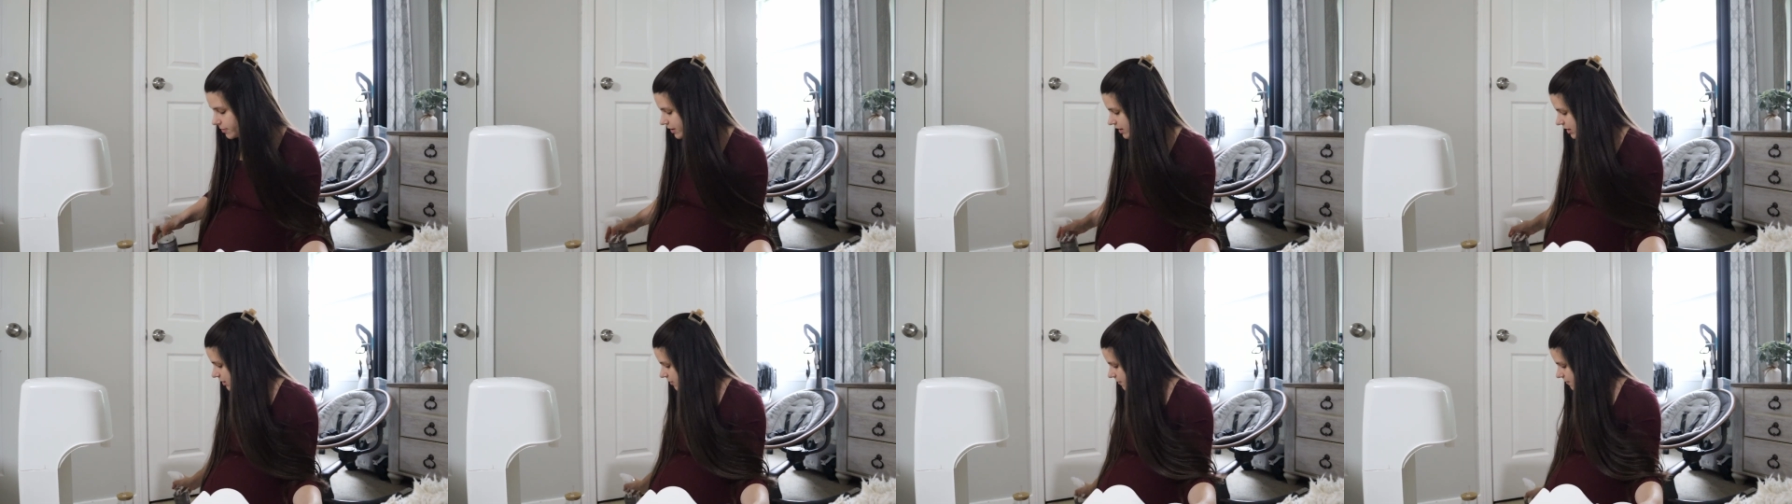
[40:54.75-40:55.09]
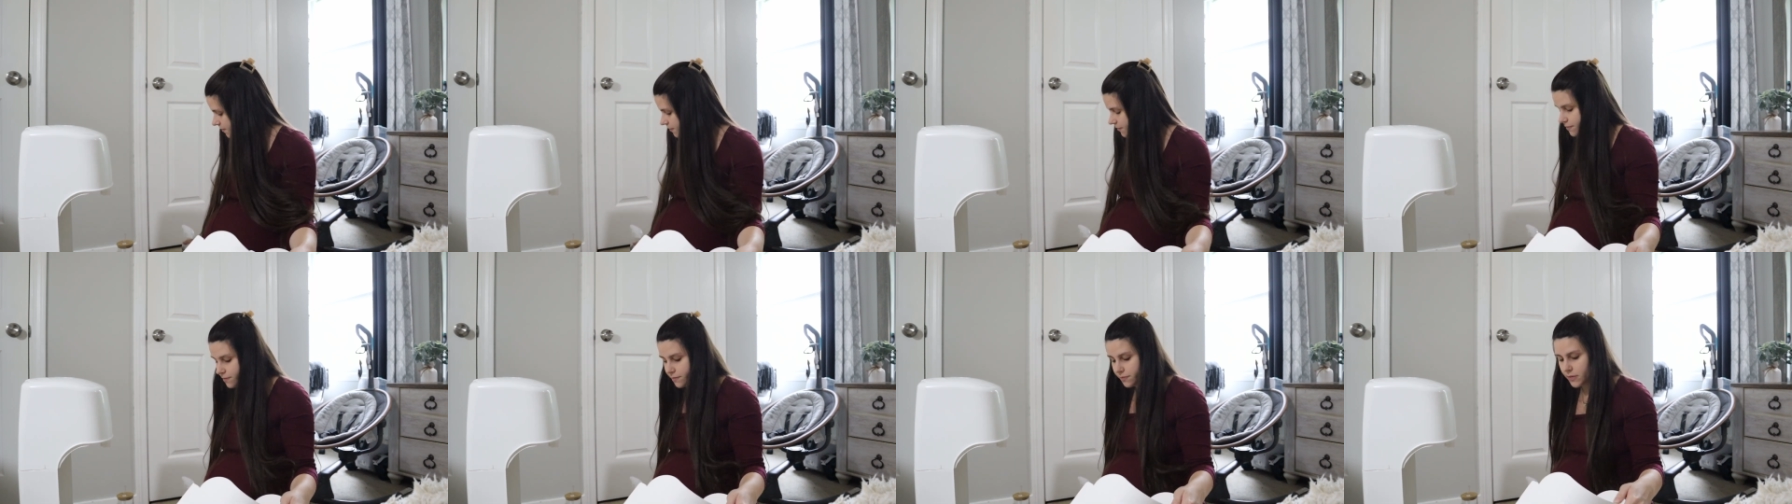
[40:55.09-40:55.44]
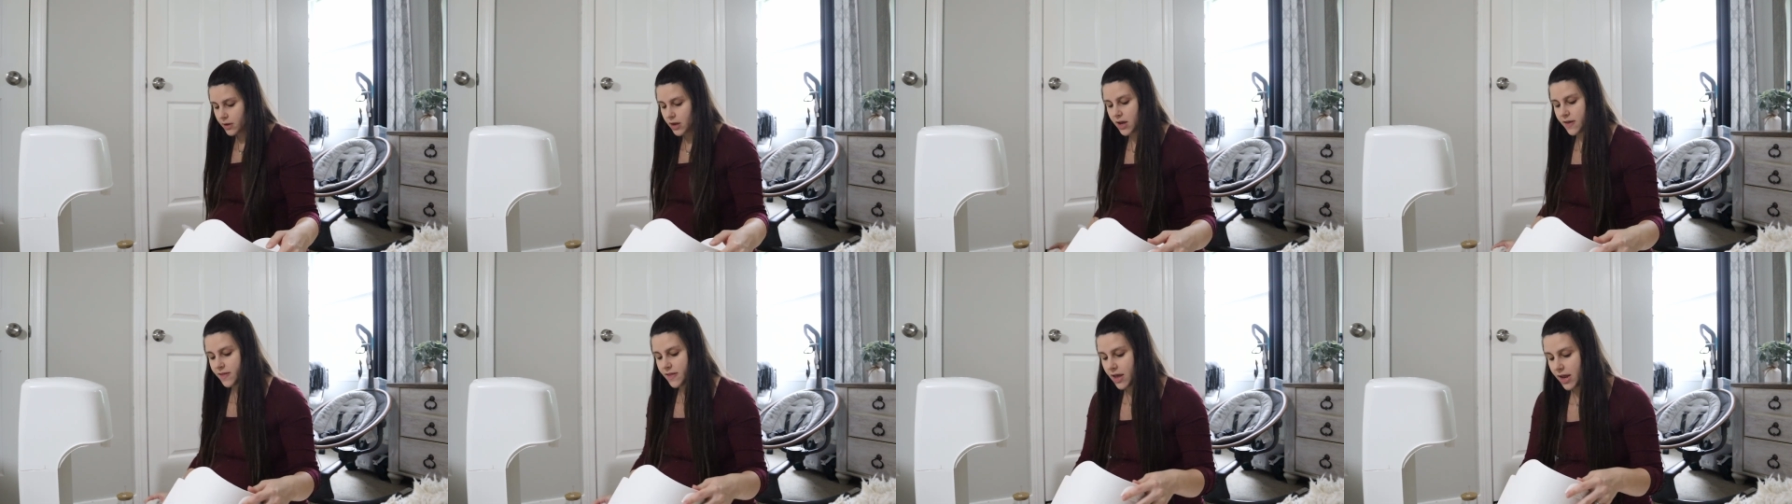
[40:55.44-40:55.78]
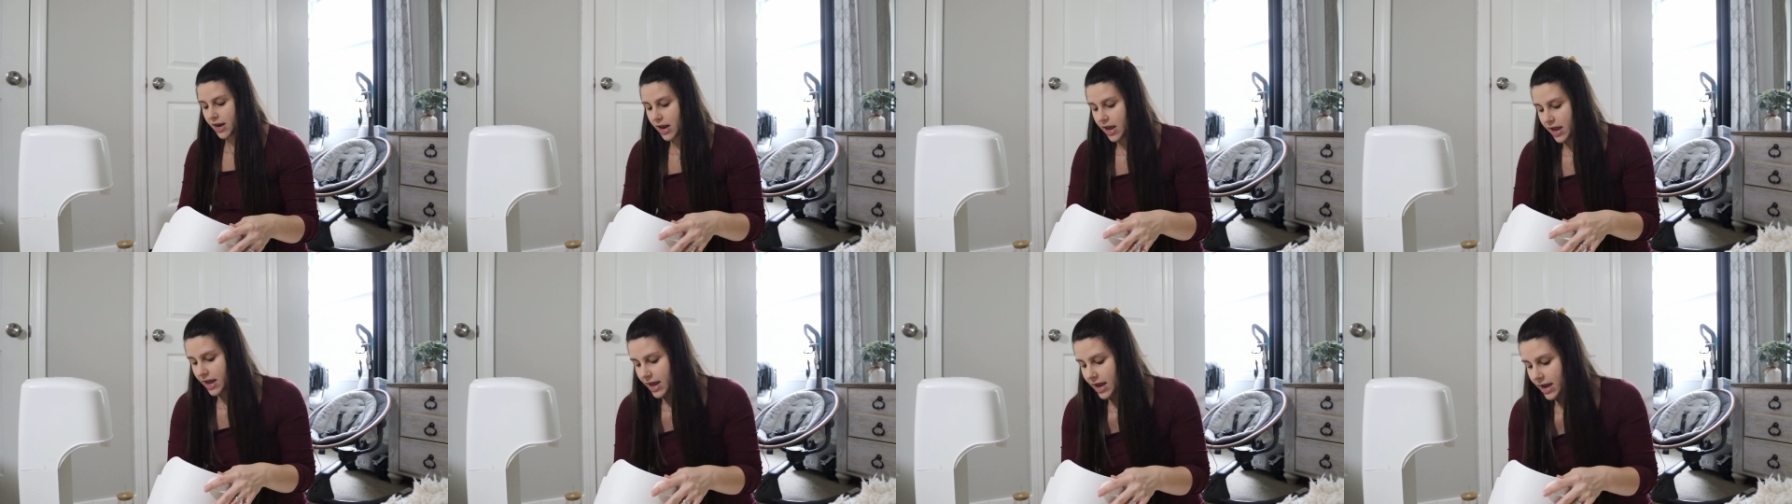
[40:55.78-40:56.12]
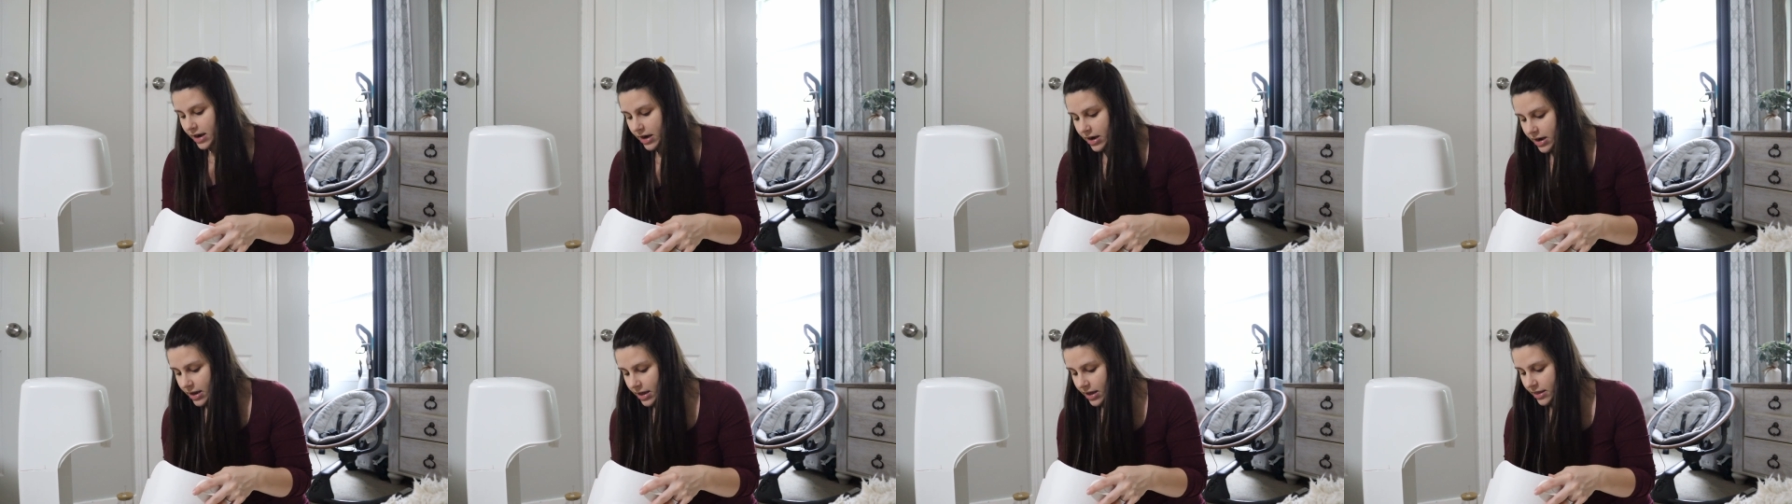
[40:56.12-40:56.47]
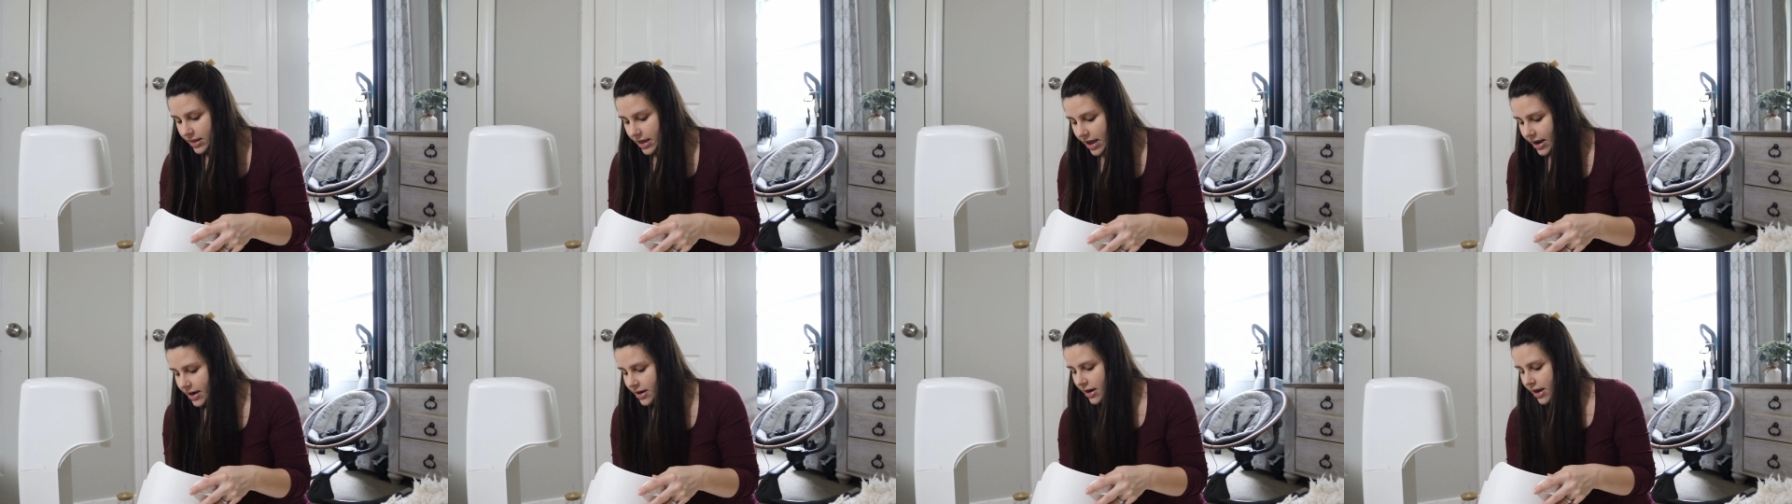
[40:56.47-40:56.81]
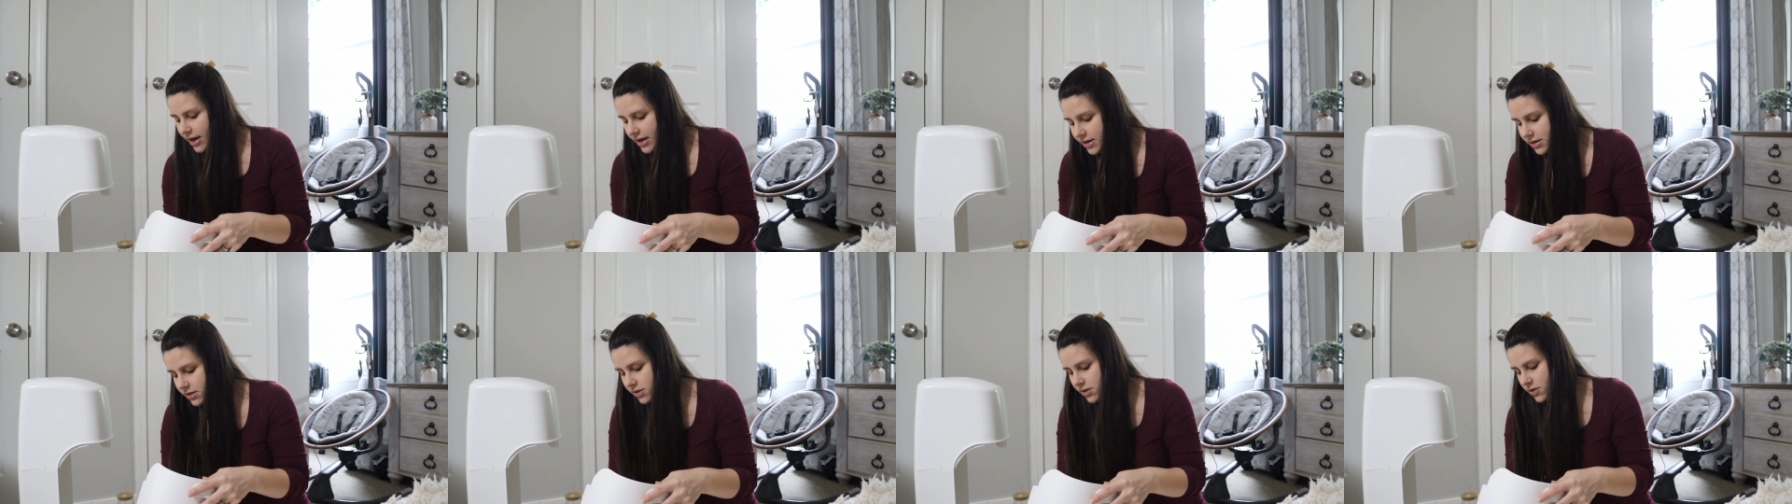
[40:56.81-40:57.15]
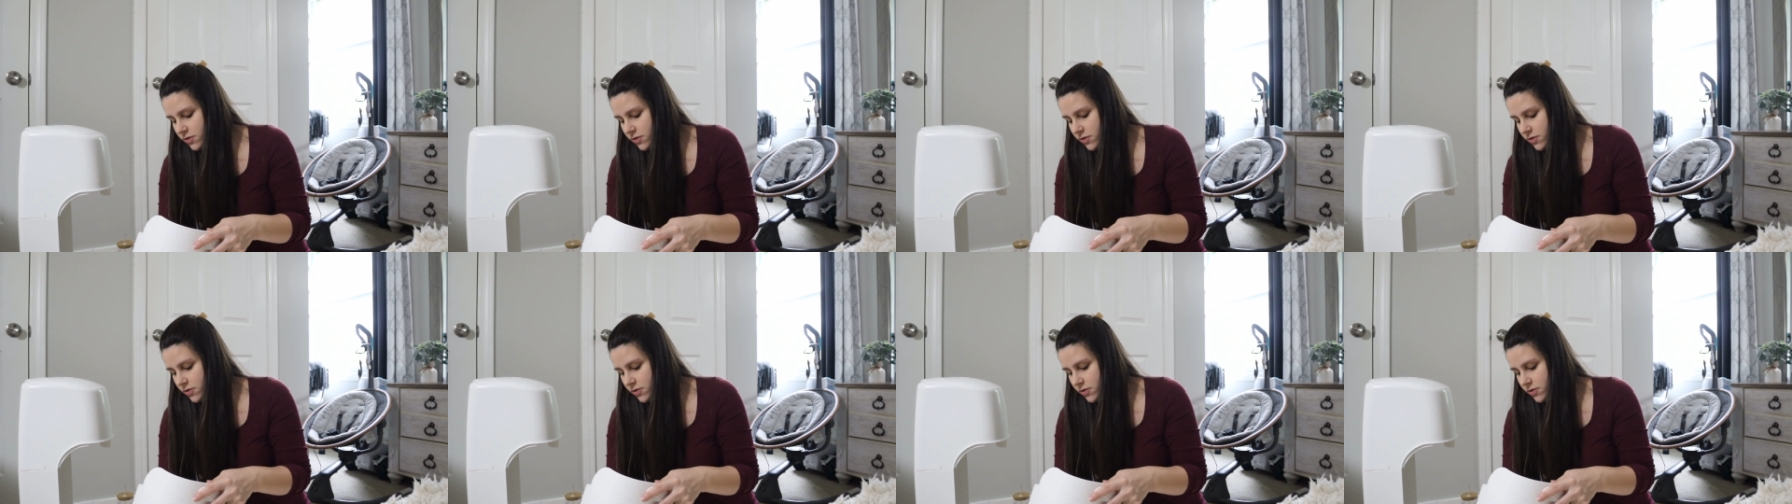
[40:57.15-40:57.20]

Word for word: bit and then I edit it that night.